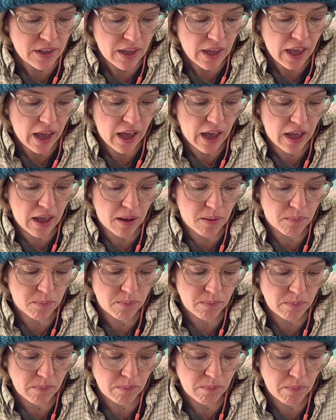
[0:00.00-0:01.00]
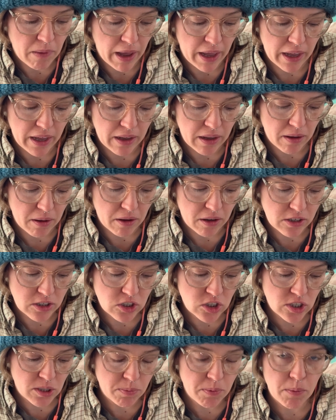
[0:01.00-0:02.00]
My
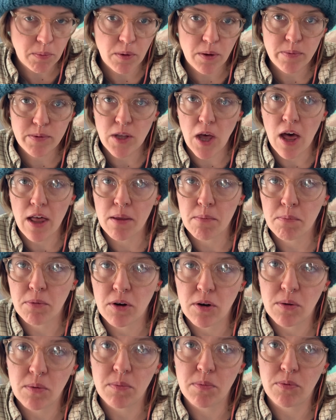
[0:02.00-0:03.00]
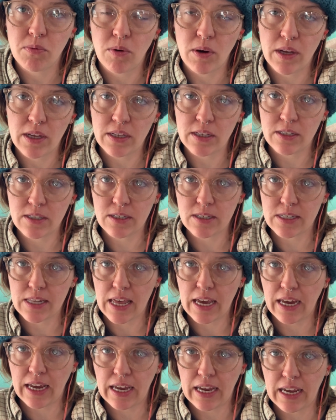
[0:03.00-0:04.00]
cheaper bulbs, the Holland bulb ones,
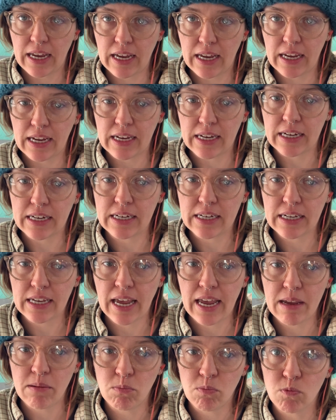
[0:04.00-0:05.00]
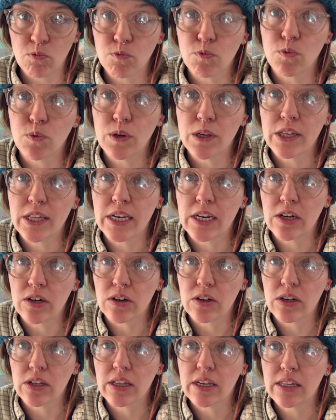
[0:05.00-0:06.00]
they came really
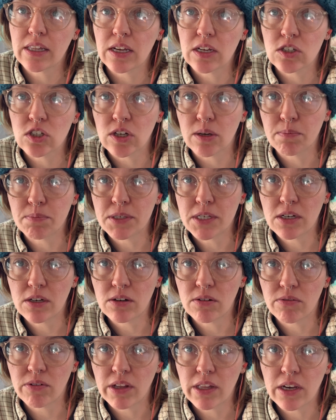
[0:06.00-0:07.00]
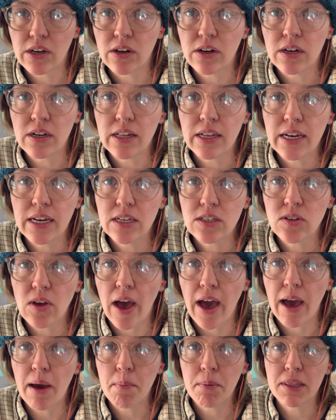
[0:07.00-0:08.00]
early. They shipped here really early, so
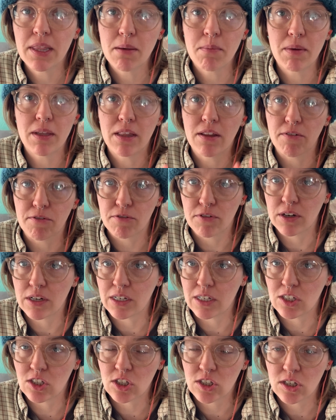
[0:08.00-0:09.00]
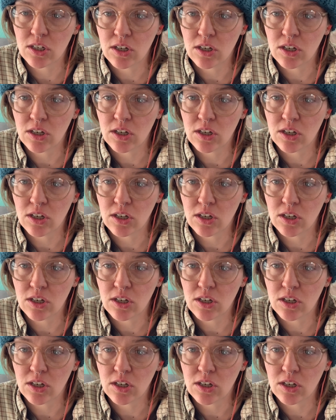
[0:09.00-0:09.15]
I put them in the fridge.